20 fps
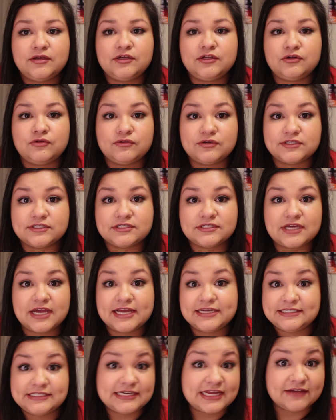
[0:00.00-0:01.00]
you know,
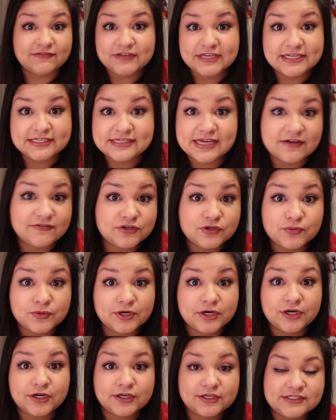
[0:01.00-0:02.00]
I did have kids
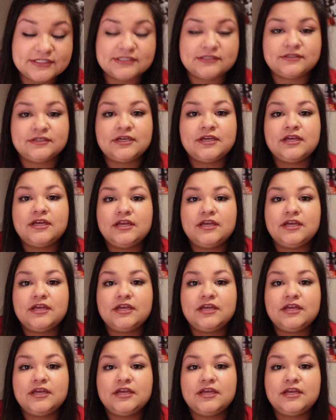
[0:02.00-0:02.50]
afterwards, and,